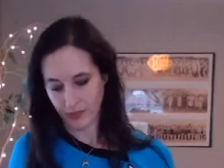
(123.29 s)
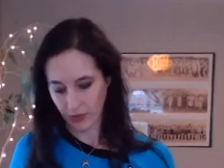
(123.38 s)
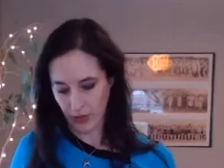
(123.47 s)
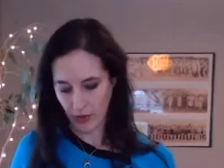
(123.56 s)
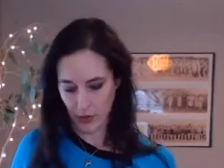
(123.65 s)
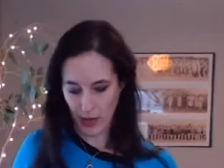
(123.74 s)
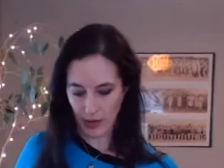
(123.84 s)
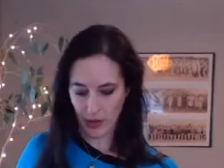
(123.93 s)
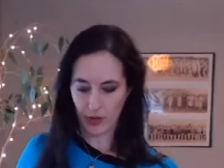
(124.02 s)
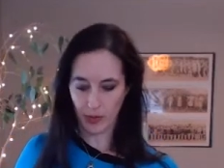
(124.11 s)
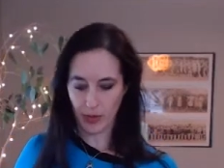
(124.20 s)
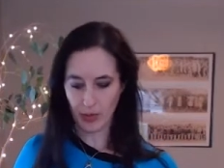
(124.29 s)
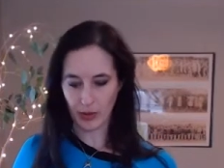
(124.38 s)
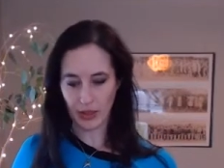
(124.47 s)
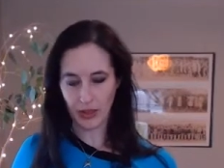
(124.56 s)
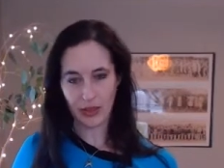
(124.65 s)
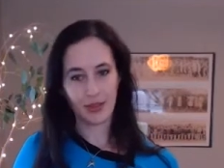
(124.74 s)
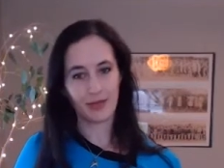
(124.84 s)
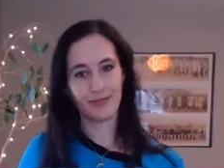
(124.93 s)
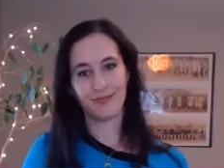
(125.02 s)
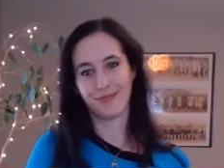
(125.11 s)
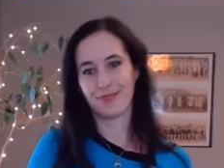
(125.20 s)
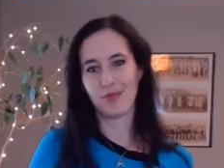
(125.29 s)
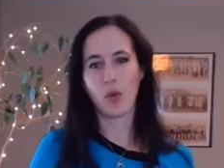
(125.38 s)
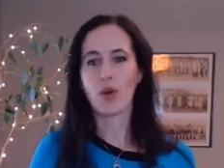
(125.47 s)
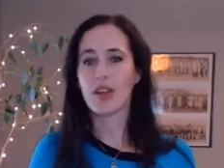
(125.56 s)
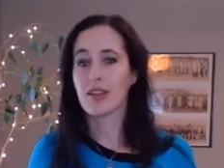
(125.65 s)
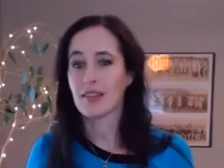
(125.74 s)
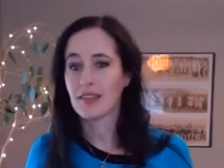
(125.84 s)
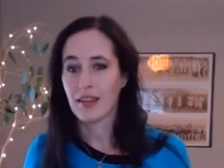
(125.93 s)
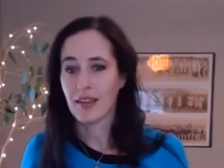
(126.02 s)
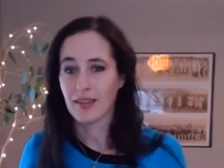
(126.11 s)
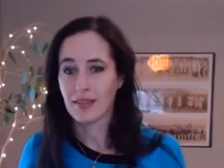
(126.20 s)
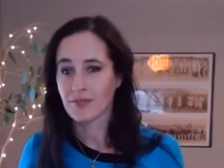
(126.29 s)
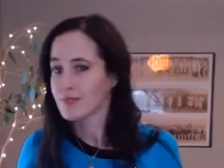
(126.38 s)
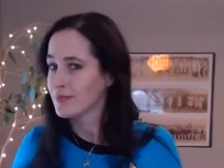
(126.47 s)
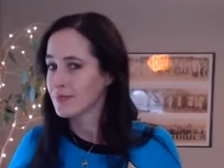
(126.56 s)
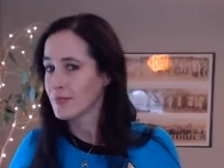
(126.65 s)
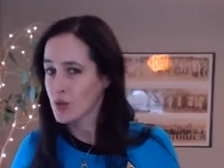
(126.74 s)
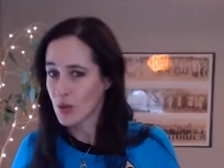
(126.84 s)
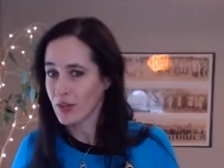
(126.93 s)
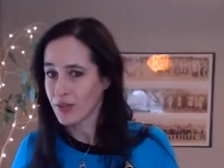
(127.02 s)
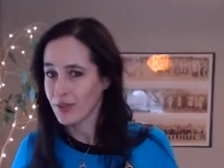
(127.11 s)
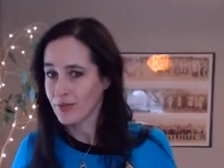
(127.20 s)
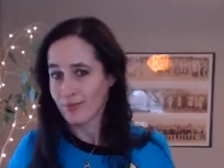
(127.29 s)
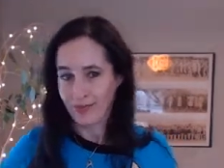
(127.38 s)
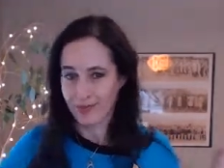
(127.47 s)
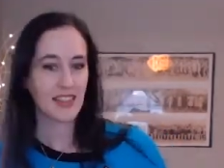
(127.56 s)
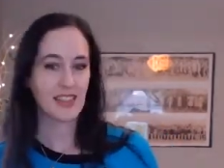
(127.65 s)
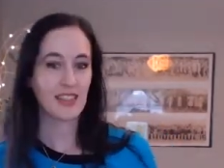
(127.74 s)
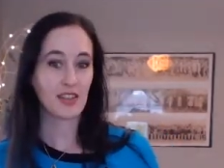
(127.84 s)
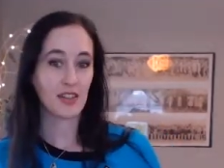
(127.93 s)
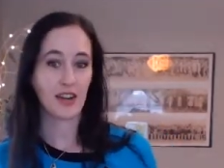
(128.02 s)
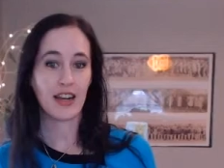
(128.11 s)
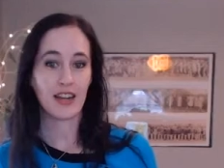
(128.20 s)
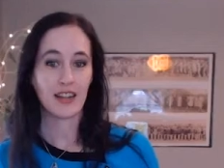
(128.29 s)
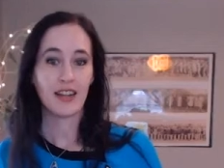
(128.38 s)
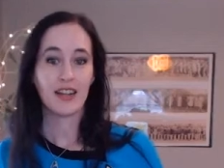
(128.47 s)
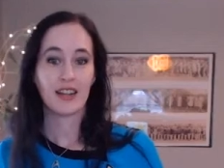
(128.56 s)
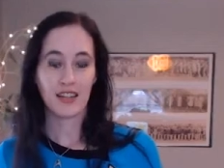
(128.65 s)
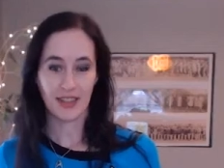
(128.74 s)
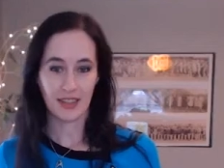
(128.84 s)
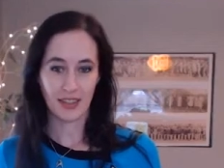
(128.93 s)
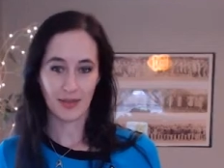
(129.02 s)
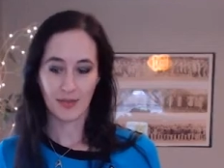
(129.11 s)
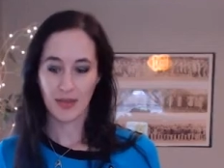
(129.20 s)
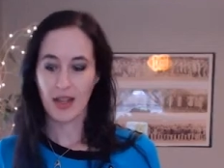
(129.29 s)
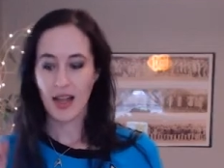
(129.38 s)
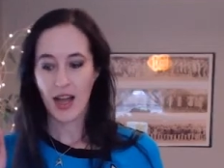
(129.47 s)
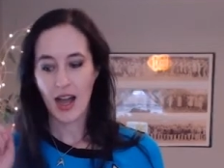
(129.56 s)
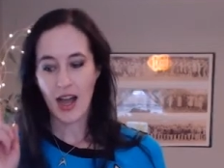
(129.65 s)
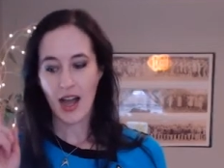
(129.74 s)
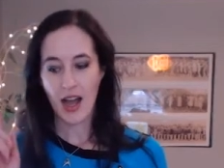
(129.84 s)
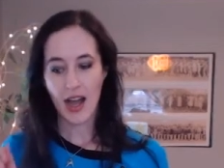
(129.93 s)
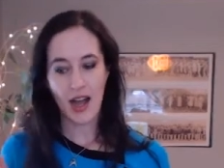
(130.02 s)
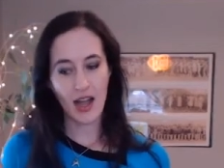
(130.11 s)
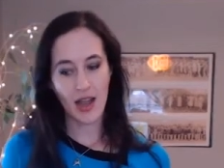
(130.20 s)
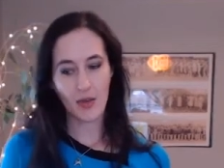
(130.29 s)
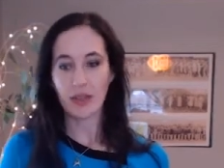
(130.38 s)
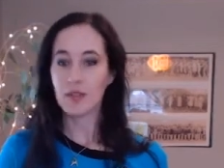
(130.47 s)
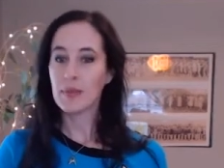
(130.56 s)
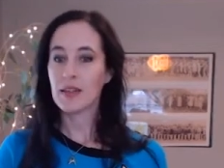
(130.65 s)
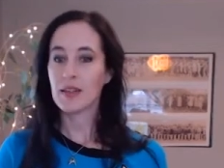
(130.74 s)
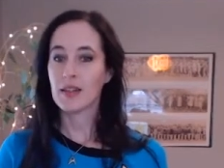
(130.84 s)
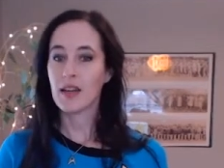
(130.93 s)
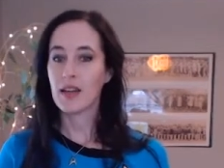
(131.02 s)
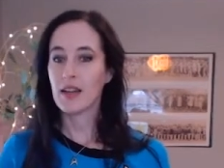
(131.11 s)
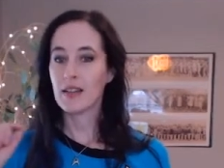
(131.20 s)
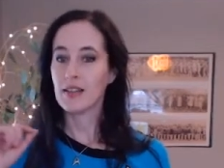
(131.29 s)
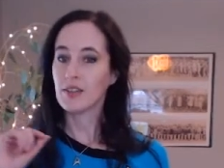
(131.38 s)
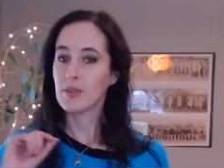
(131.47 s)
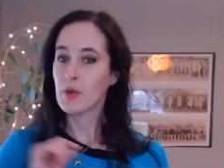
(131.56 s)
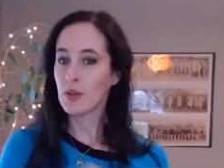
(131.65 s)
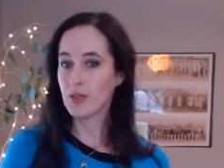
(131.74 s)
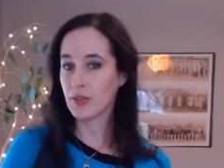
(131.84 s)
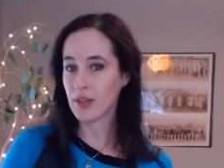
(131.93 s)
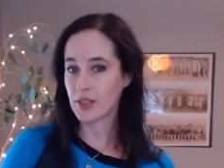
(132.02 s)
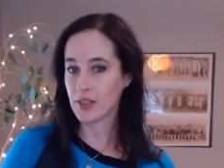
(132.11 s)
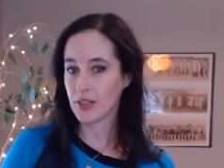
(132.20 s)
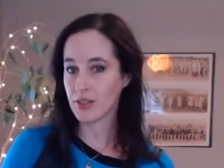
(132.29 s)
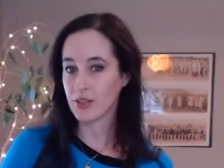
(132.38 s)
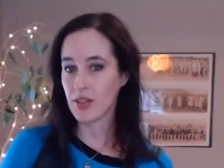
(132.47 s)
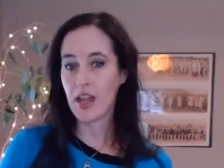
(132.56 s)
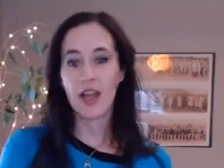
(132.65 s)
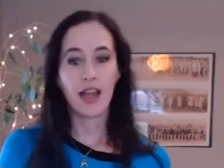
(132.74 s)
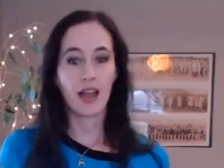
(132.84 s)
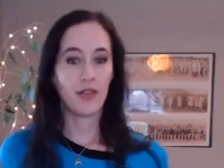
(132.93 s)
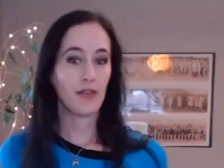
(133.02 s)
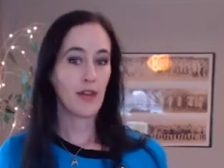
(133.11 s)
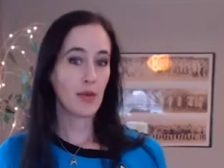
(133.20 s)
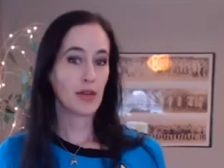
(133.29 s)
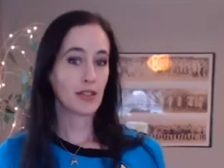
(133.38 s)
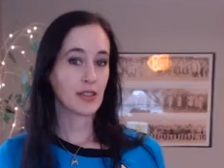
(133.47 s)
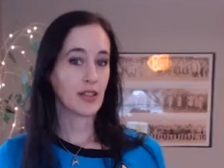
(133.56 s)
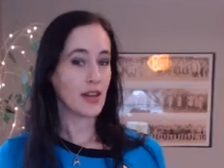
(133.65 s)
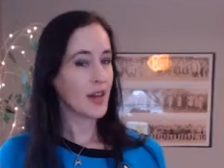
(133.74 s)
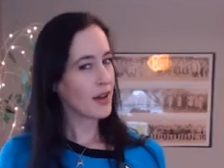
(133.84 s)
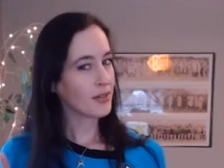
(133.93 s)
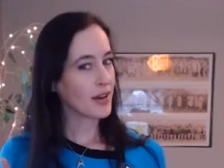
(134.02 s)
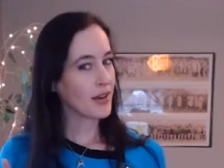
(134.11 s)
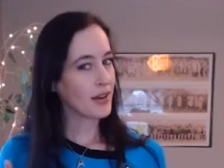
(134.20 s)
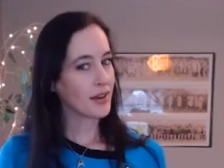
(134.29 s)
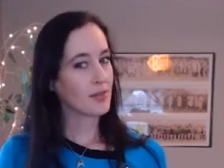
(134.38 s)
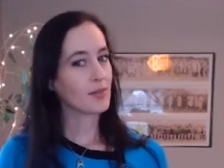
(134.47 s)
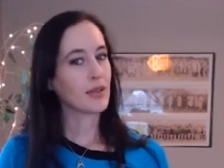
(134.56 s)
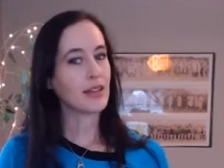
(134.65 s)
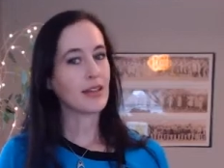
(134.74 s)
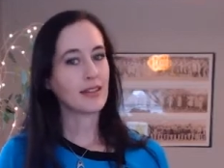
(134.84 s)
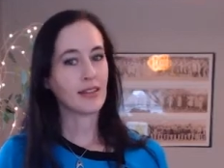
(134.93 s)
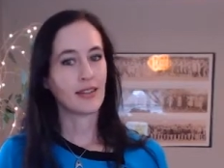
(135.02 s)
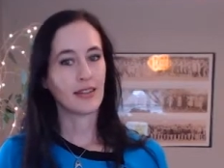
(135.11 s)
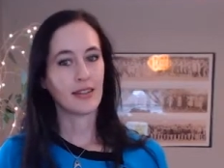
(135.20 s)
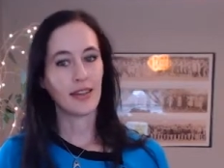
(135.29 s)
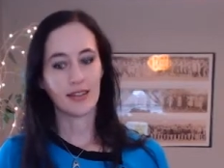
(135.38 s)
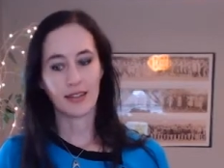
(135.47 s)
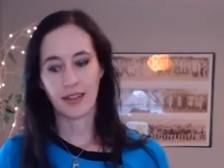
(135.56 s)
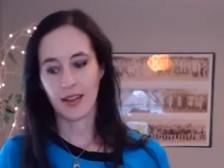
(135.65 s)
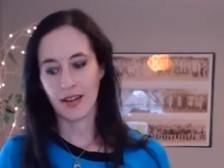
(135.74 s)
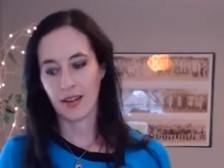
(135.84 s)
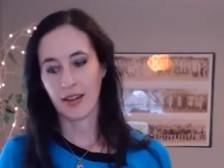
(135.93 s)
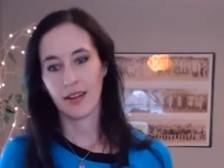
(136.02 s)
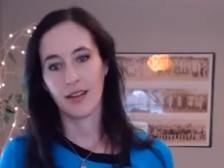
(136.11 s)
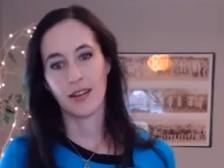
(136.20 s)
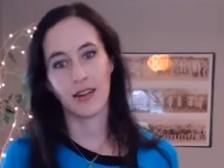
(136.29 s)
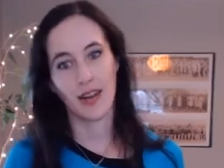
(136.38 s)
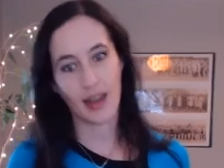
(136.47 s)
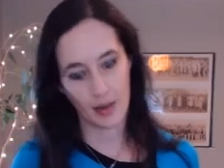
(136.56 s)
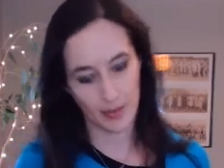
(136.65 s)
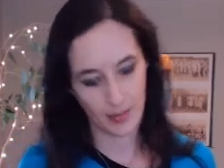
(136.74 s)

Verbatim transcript: If you bend over and people look, what are they going to see? Shorts. This is a great costume. I will admit I did some alterations, and the fabric's not right, but let's get to that now